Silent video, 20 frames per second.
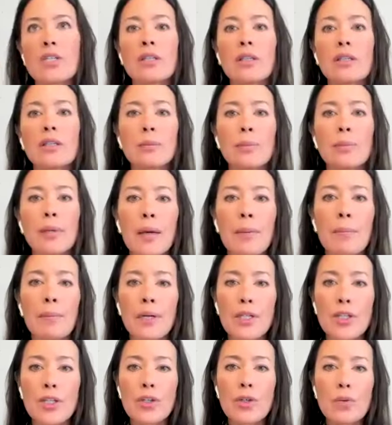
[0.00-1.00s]
a little bit,
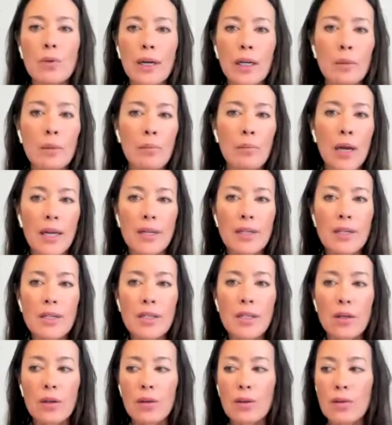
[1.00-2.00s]
but do you
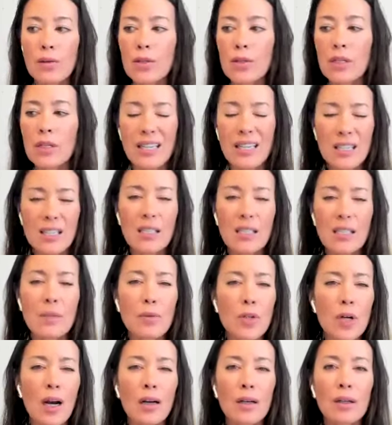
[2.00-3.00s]
recommend those like sleep
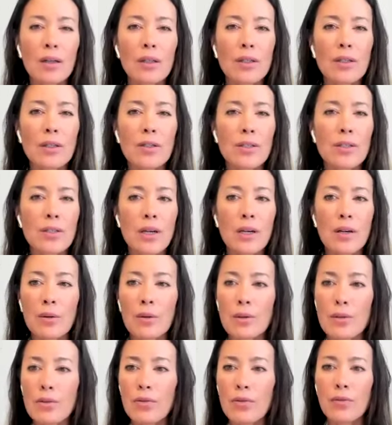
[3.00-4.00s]
trackers? I know
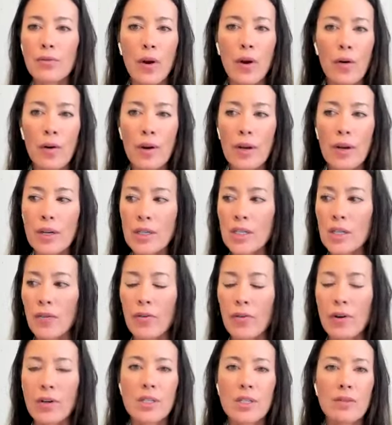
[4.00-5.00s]
there's various
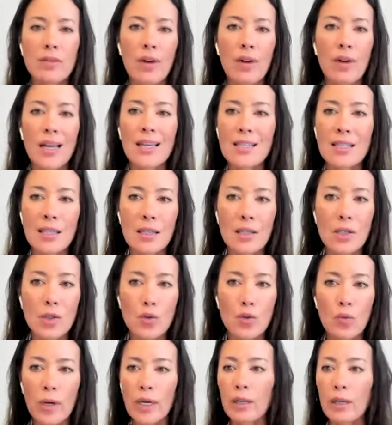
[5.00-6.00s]
different devices,
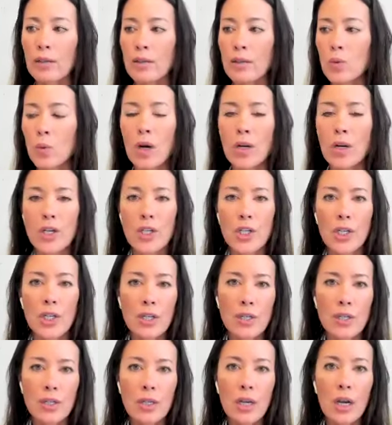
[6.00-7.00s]
rings,
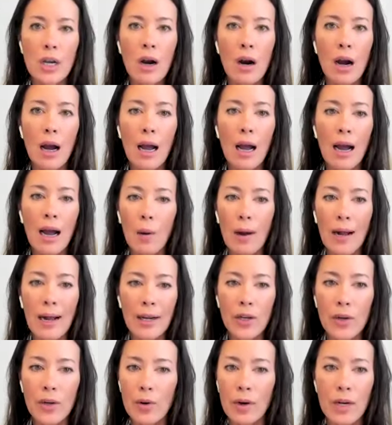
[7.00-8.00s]
watches. How
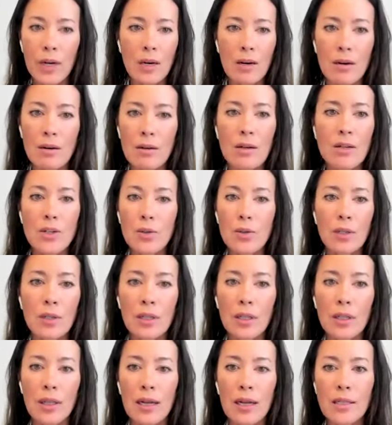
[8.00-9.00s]
accurate, and do you think
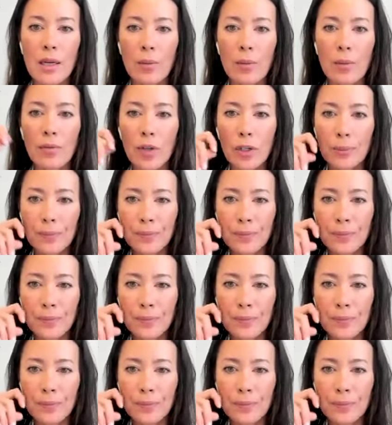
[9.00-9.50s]
that that's helpful?